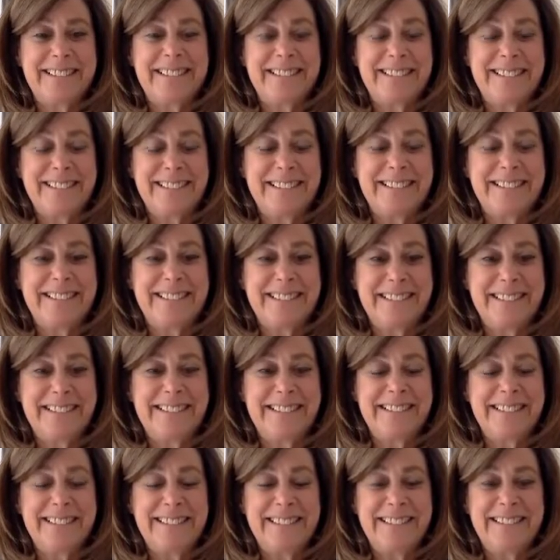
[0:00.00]

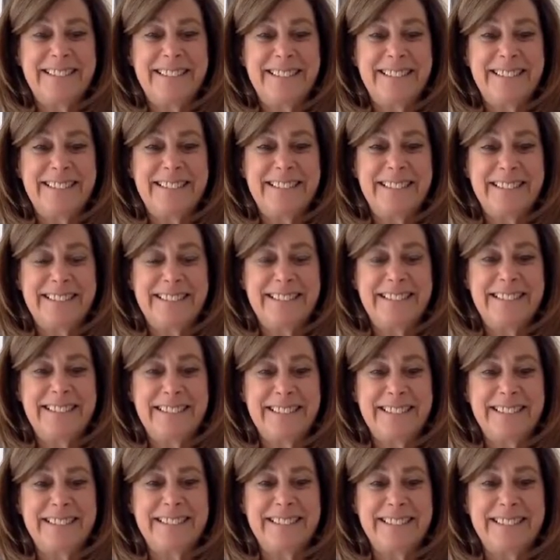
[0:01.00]

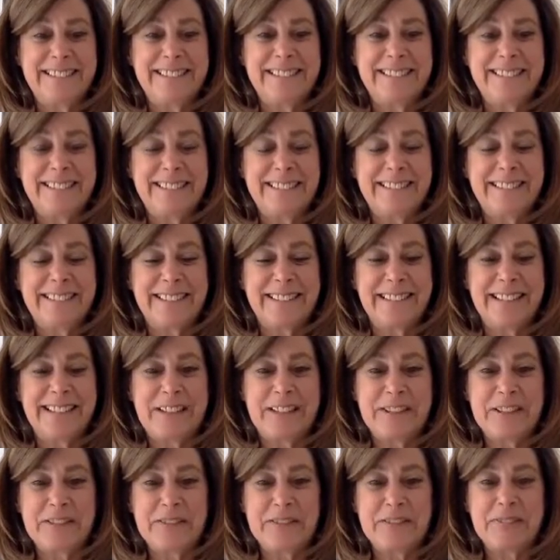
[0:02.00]

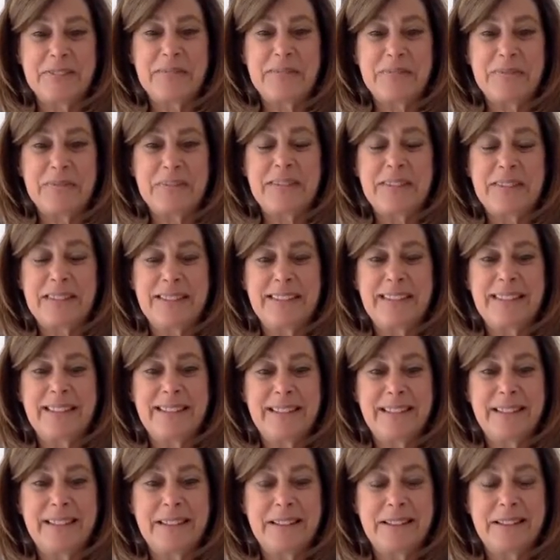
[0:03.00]

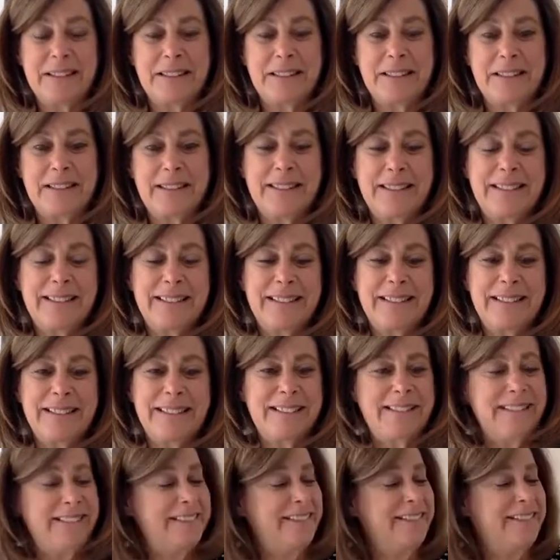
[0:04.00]

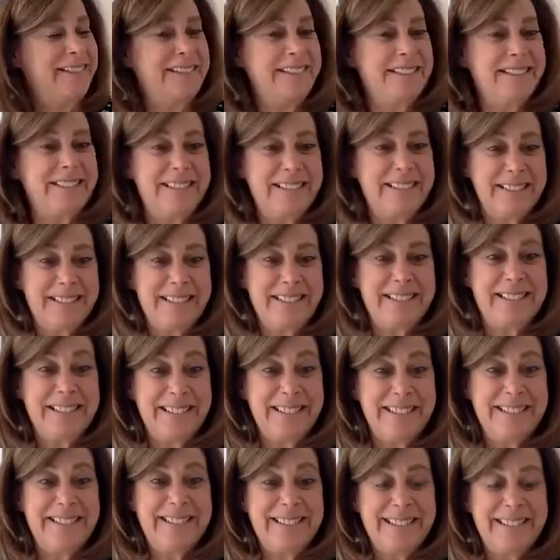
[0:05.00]

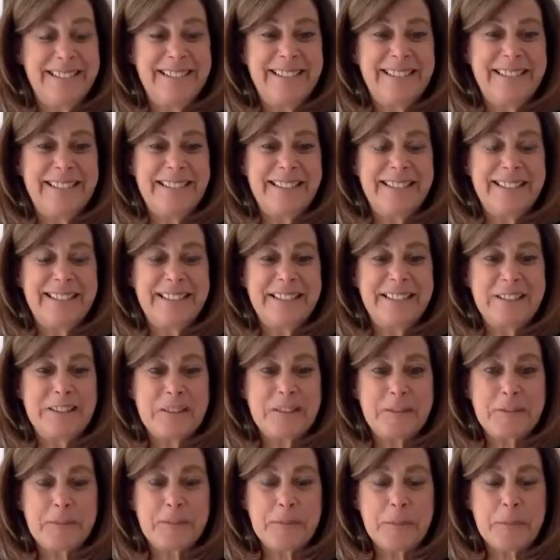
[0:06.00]

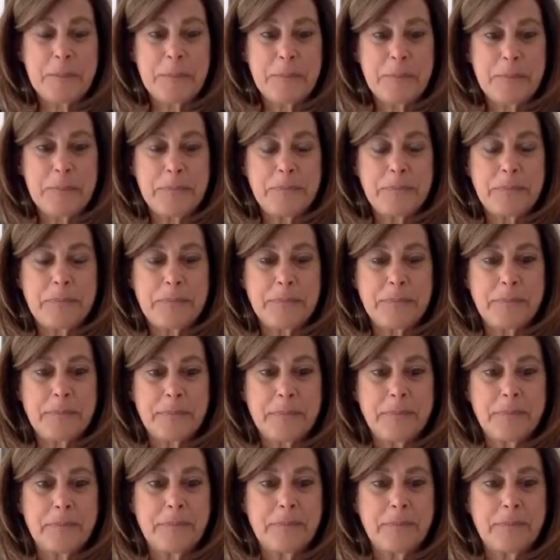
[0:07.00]
(not speaking)